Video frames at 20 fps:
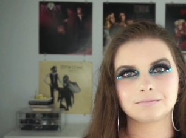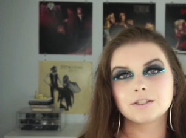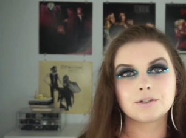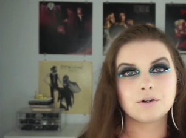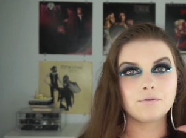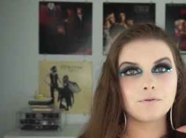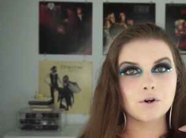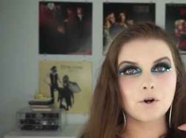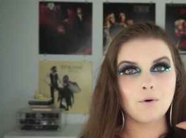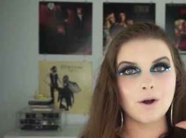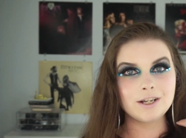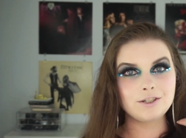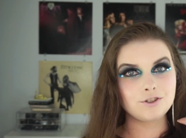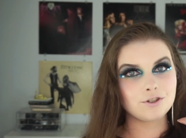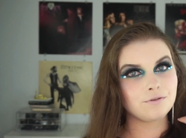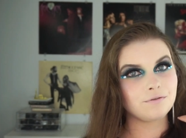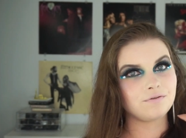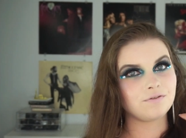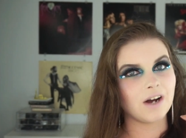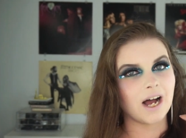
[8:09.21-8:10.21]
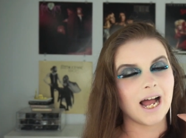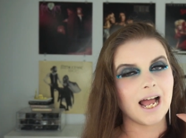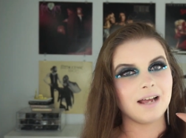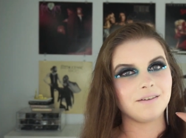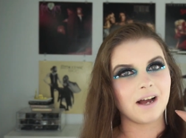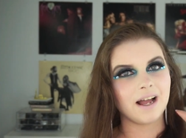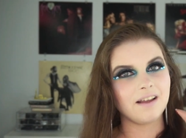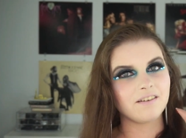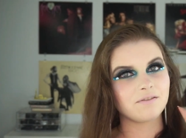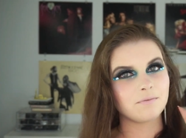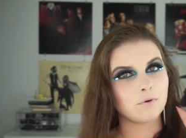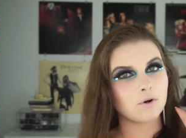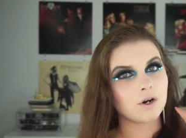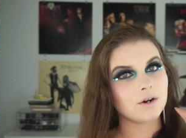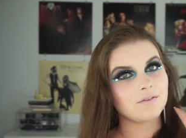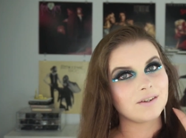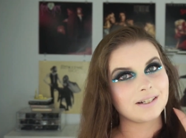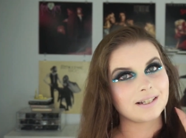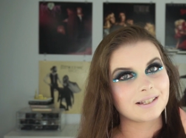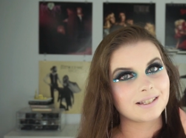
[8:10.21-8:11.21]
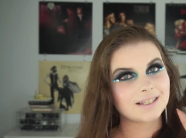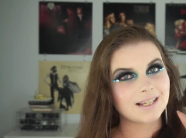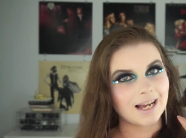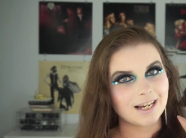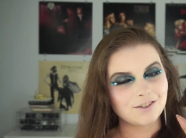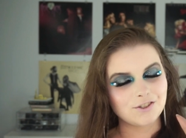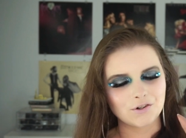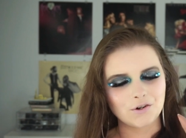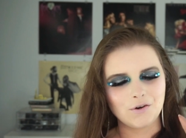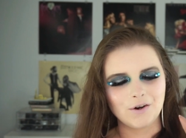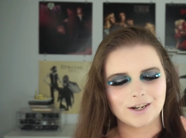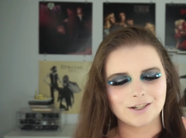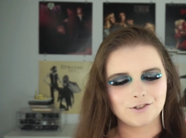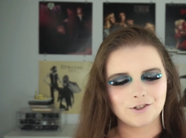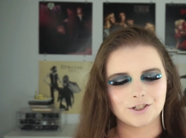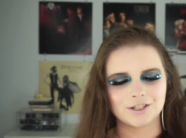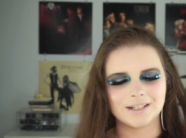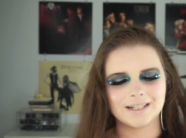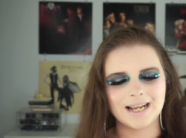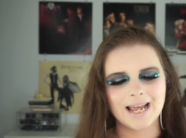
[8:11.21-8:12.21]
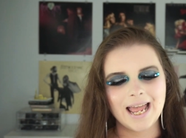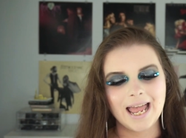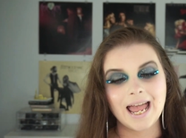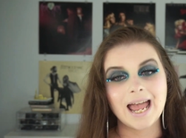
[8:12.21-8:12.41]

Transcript: So for question five, I have more of a discussion question